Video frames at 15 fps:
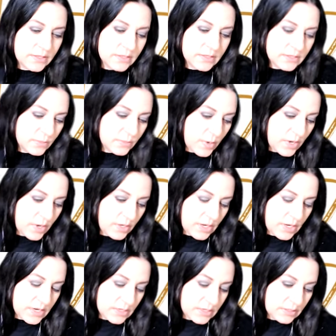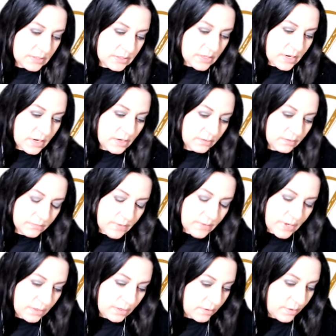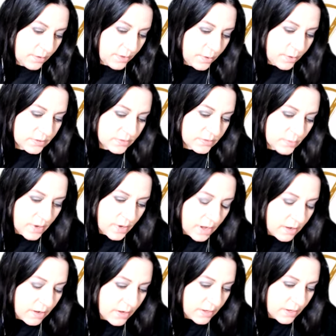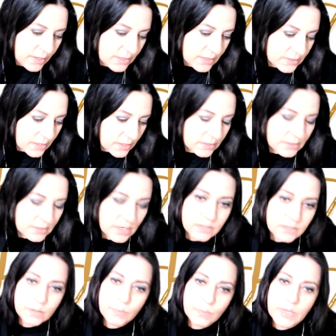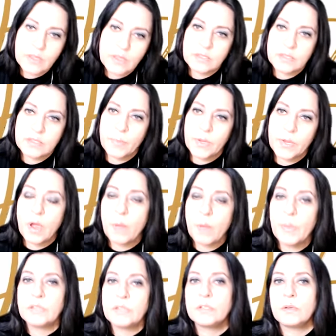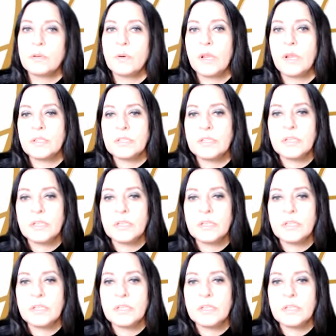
This one is right the Logan Square area. Like I said, it's got so many things up and coming to it.